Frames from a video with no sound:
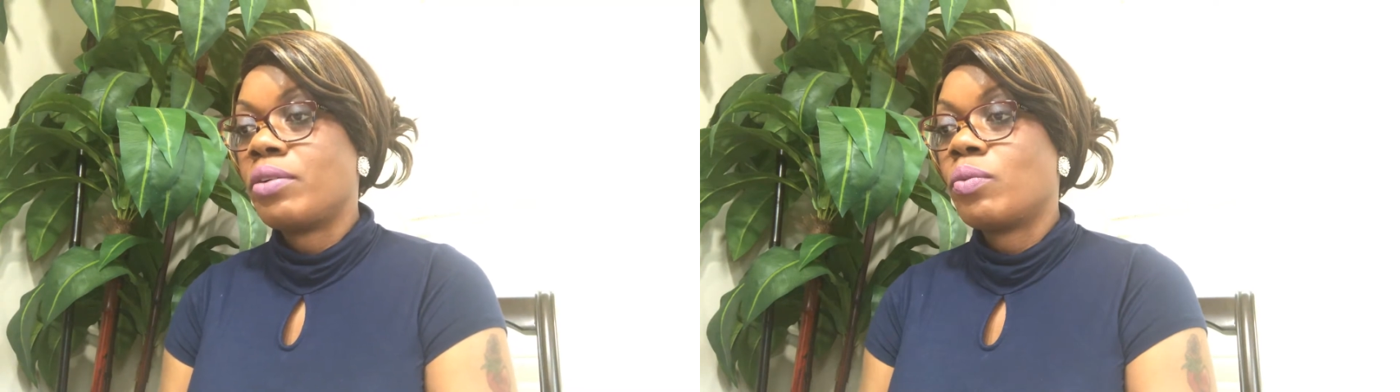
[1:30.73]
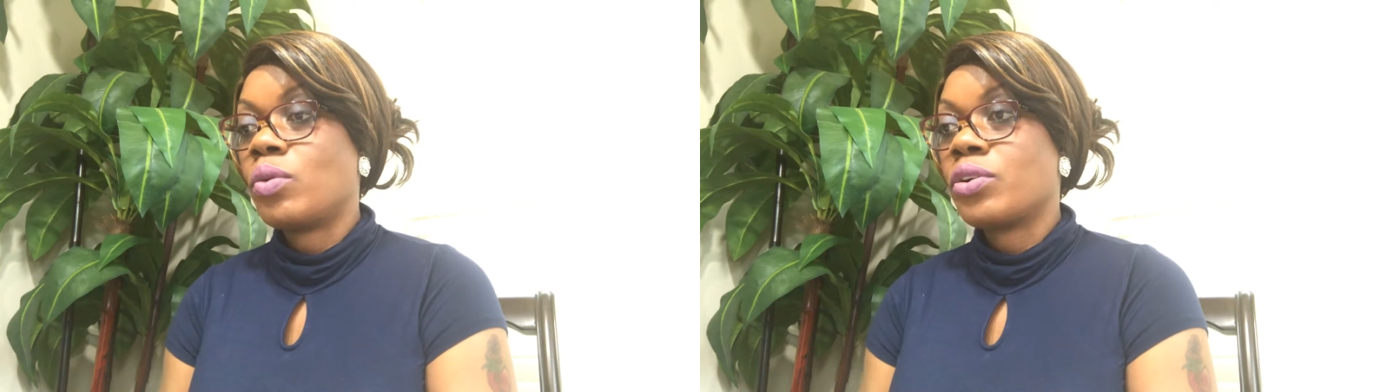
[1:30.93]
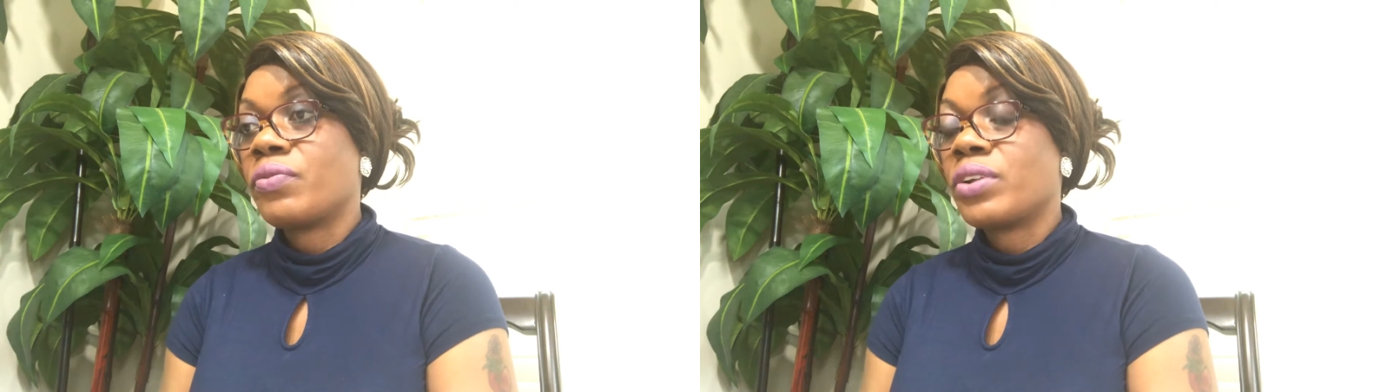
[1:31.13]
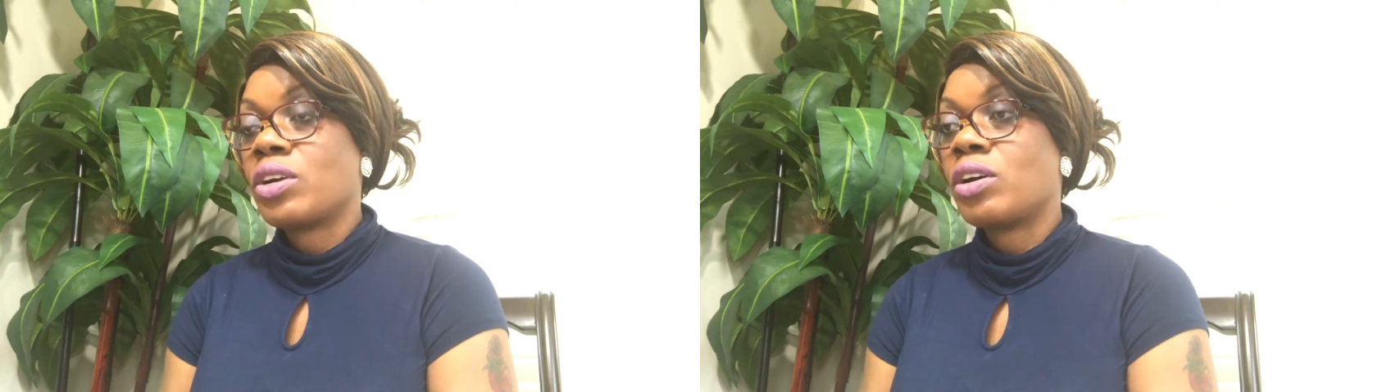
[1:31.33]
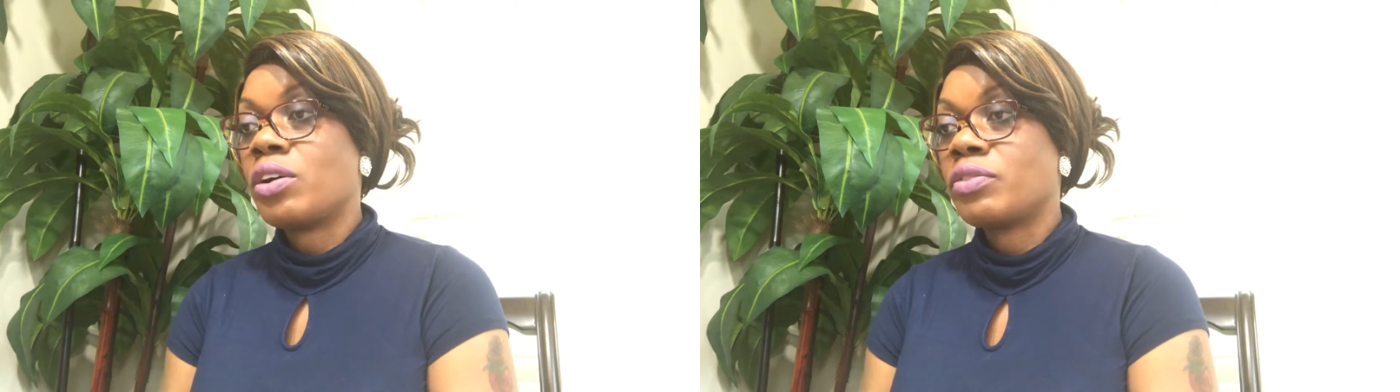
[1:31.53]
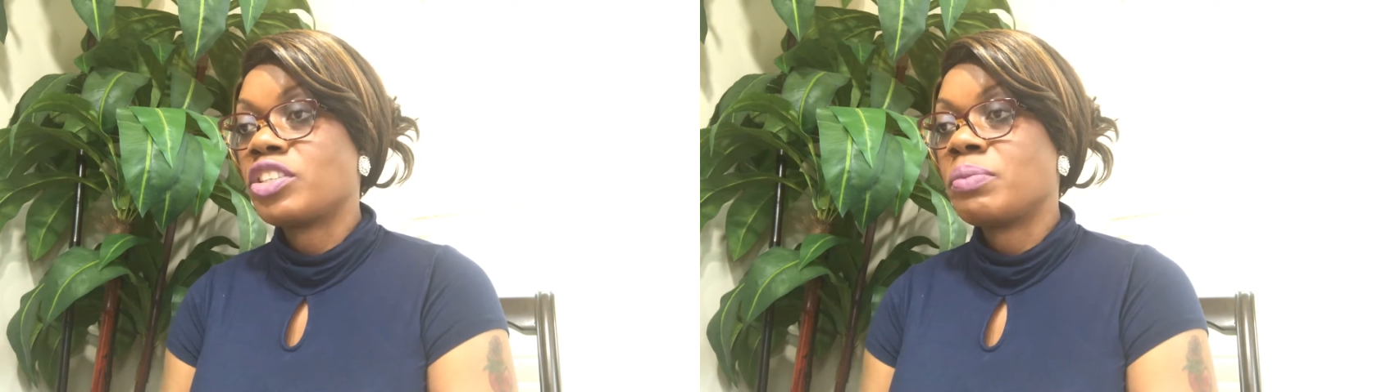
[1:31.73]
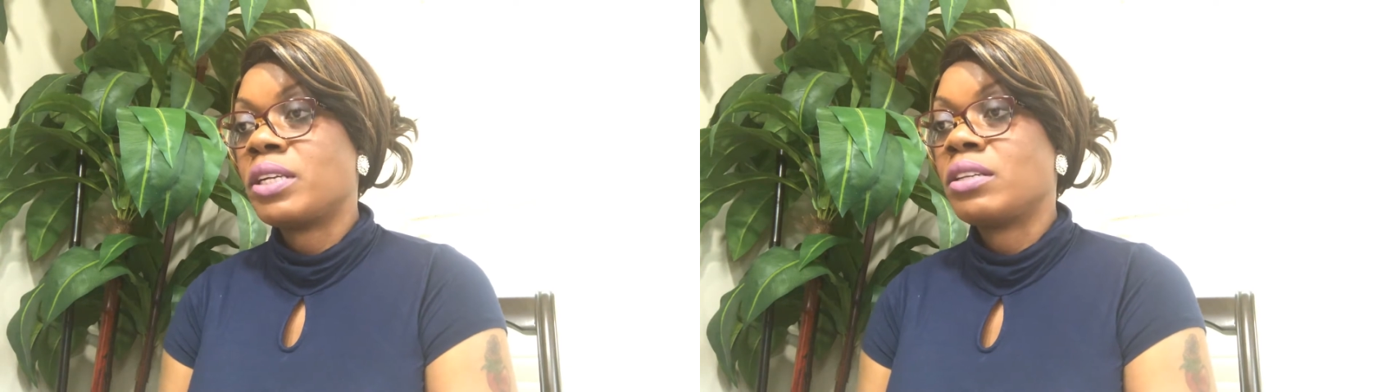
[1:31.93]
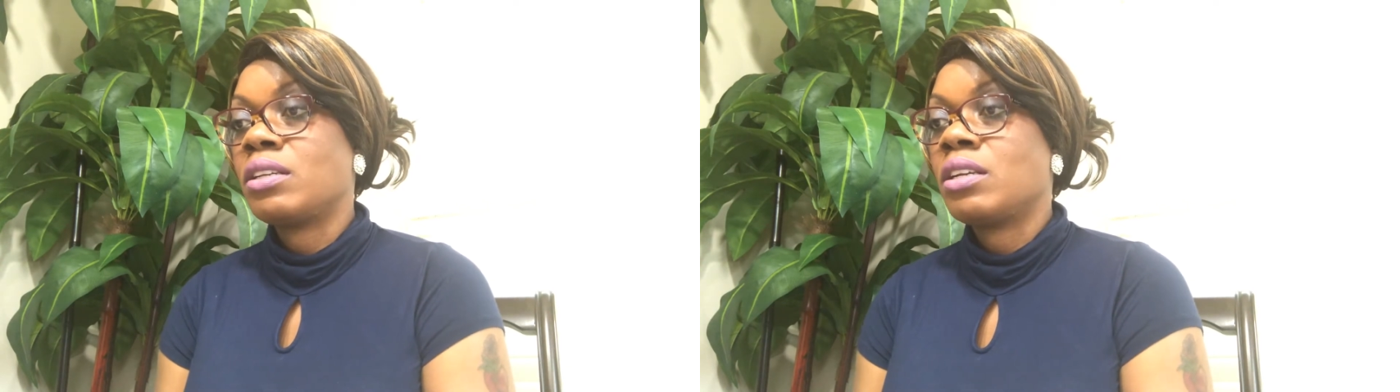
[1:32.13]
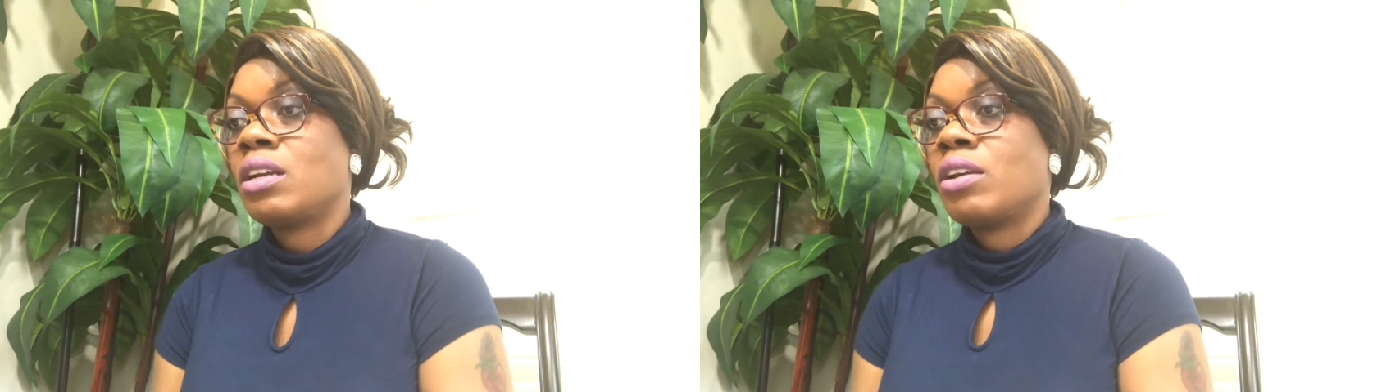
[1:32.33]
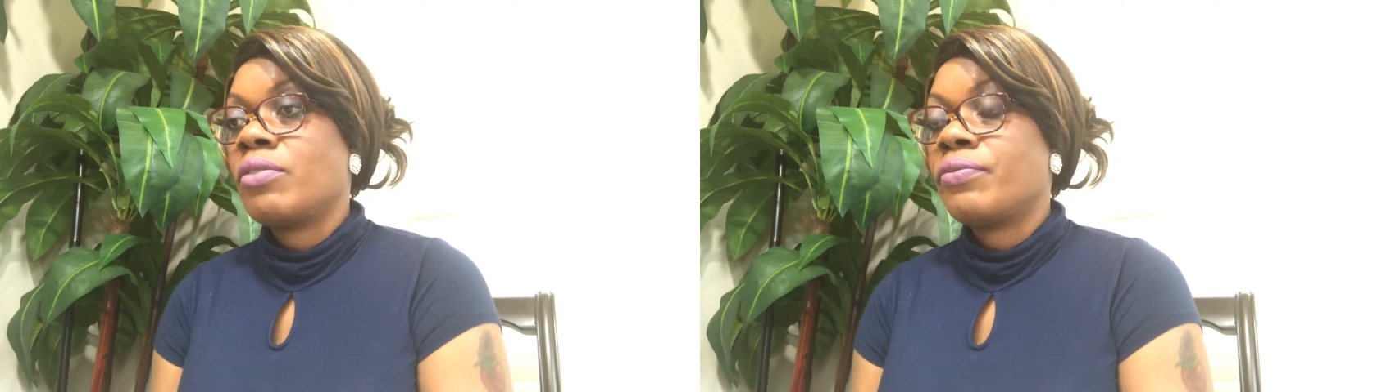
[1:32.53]
a word of encouragement
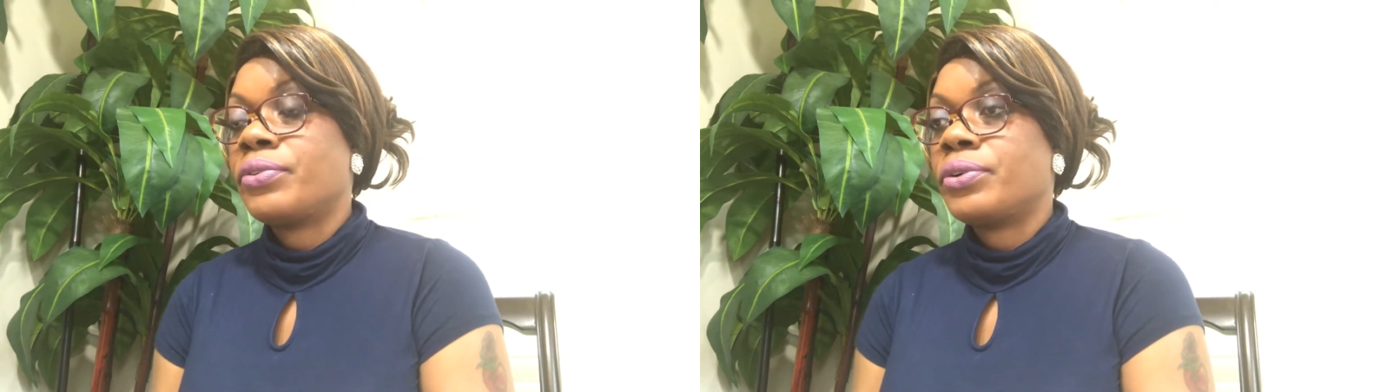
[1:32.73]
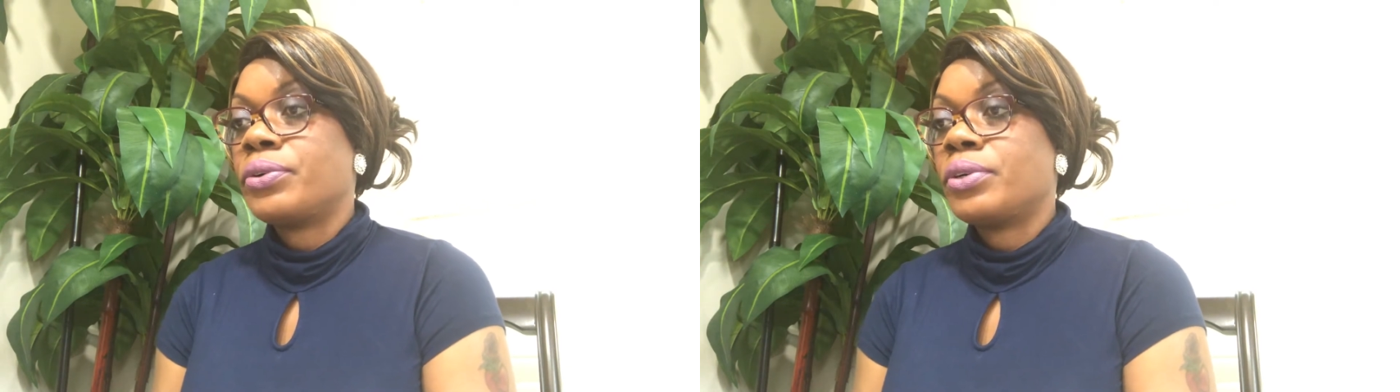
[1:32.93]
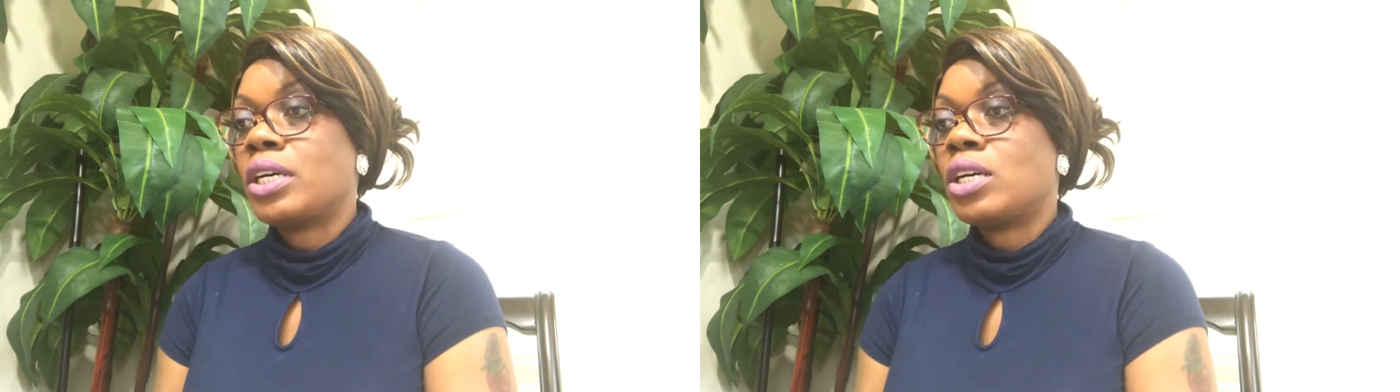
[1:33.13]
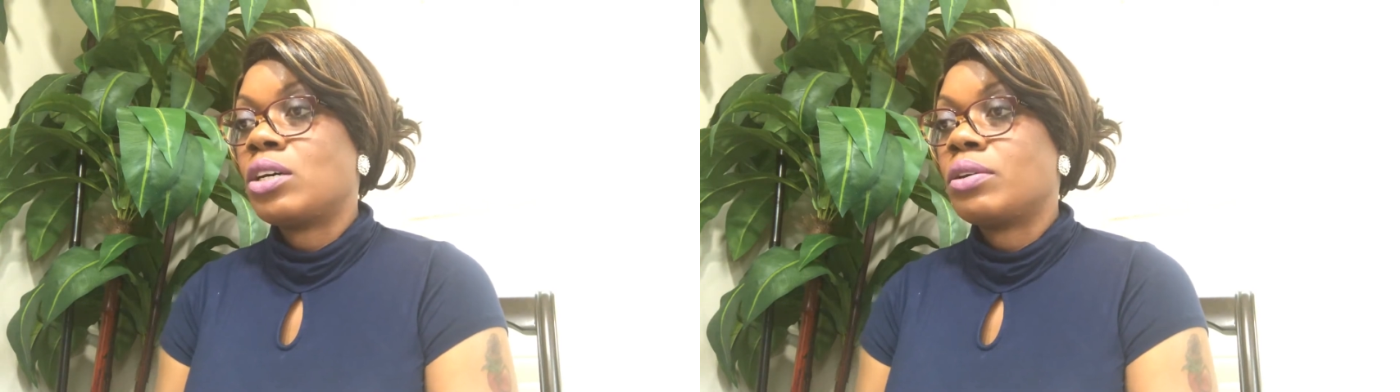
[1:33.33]
for,